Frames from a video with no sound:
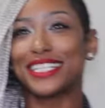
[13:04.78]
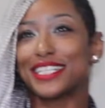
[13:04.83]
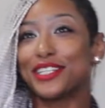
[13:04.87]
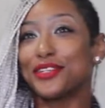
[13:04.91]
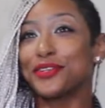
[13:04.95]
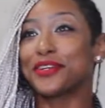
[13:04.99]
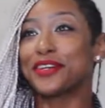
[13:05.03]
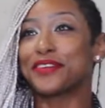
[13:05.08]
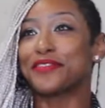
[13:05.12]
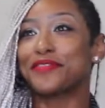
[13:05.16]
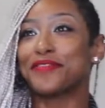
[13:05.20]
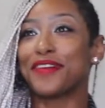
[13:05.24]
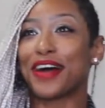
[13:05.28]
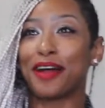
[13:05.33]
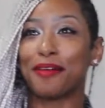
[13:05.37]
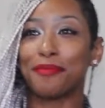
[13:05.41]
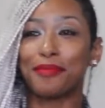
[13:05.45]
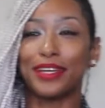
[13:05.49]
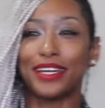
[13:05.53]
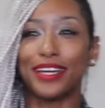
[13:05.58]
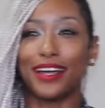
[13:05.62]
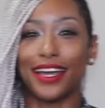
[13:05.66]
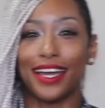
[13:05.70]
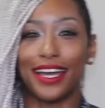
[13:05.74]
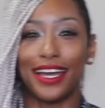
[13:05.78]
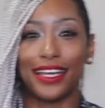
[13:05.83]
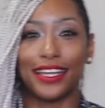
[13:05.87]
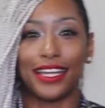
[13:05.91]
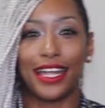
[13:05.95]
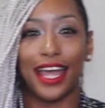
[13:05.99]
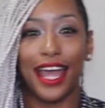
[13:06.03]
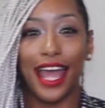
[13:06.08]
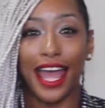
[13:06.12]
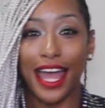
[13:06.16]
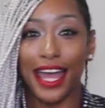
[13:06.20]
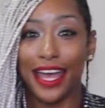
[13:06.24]
You can find me at
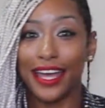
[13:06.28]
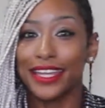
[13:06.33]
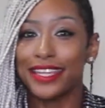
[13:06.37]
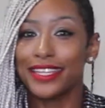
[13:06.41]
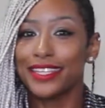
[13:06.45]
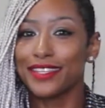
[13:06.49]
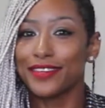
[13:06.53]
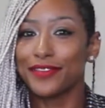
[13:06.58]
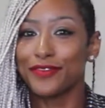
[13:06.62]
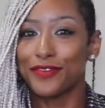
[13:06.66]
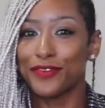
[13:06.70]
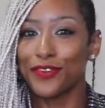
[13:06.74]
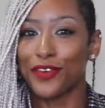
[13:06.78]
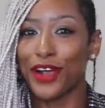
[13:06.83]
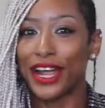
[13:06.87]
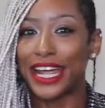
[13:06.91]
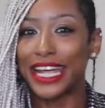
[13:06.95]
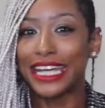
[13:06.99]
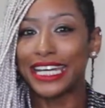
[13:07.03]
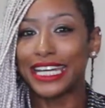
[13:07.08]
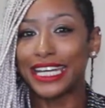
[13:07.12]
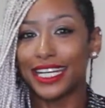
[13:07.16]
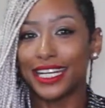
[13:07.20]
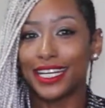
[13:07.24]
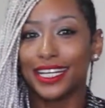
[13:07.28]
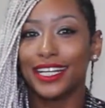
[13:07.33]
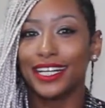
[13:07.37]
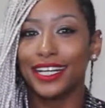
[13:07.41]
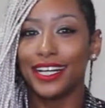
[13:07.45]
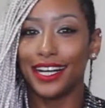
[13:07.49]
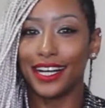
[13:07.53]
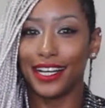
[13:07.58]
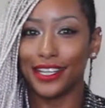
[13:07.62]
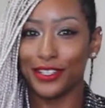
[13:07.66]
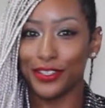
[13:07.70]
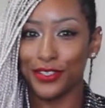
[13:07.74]

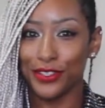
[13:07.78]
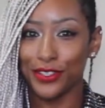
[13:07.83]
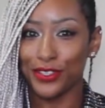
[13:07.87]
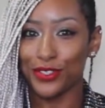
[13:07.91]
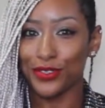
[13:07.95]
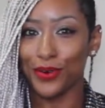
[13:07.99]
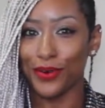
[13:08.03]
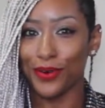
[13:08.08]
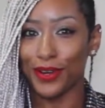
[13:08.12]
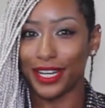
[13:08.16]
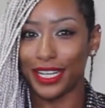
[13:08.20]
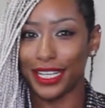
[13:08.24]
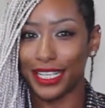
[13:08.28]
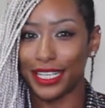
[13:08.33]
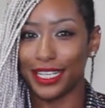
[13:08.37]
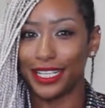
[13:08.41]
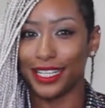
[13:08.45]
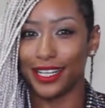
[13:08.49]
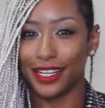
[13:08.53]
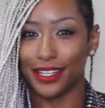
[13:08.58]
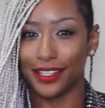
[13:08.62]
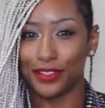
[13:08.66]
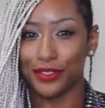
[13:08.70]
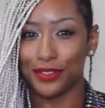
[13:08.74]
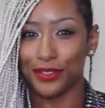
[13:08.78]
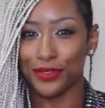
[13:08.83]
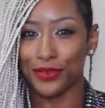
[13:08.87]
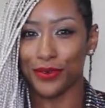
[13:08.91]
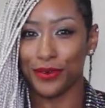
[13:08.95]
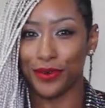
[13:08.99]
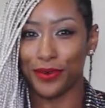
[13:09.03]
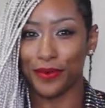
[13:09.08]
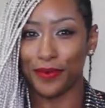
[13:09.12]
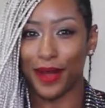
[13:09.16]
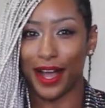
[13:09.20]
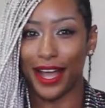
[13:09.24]

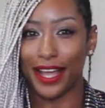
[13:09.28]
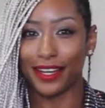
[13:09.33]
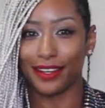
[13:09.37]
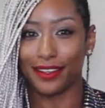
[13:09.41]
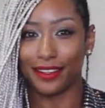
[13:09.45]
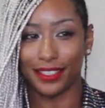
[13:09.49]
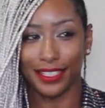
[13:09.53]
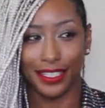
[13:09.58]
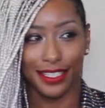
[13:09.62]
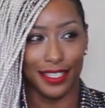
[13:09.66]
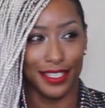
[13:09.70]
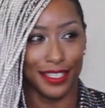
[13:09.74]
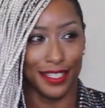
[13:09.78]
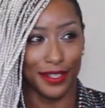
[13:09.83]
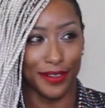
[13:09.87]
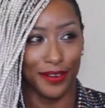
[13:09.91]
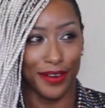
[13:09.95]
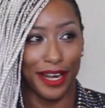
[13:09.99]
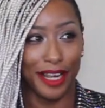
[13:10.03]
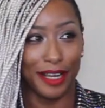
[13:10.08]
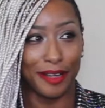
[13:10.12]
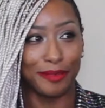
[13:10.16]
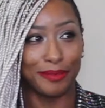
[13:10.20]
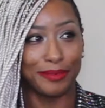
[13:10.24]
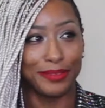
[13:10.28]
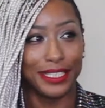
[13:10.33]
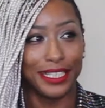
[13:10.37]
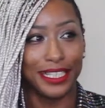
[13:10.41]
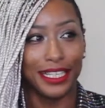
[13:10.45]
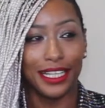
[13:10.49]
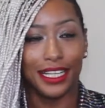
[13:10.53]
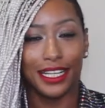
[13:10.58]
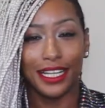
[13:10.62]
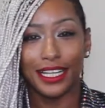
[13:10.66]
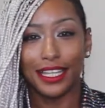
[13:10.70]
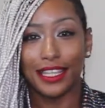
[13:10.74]
Frank_E_White on Instagram.
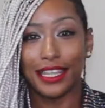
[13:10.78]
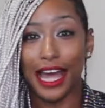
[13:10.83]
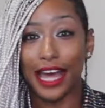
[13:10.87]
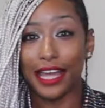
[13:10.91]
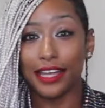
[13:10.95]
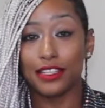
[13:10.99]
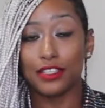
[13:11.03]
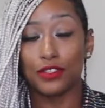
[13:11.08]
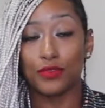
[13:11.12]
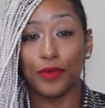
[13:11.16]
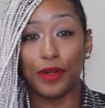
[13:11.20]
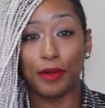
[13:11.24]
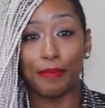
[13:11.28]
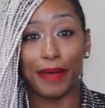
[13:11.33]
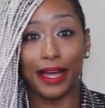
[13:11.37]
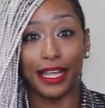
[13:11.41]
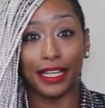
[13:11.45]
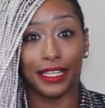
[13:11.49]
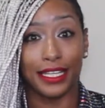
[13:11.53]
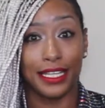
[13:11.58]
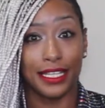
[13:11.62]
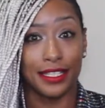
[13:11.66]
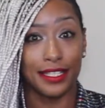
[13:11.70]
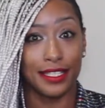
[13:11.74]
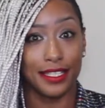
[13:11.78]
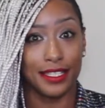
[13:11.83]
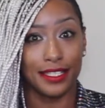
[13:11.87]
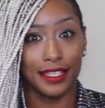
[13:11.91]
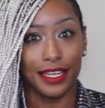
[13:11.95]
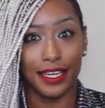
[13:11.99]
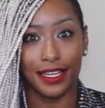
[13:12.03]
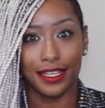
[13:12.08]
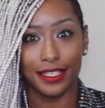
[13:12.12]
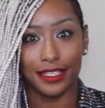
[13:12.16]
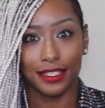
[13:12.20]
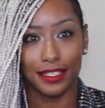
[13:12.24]
Okay. That is where my link to
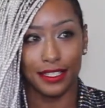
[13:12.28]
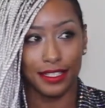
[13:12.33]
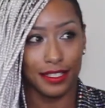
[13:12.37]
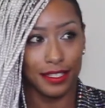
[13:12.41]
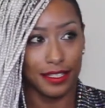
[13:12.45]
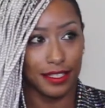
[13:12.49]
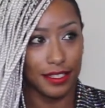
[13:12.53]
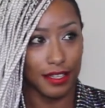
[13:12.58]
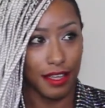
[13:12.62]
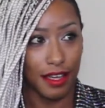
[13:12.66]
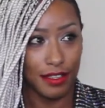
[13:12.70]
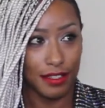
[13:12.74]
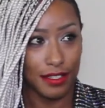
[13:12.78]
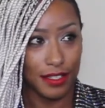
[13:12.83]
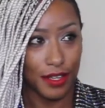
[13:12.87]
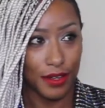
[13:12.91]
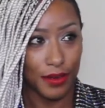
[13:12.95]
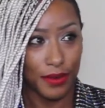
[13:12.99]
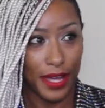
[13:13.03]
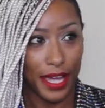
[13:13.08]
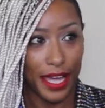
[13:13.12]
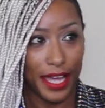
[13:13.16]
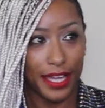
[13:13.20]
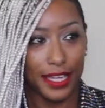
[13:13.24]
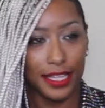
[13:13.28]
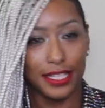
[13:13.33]
Say It Sis is also at.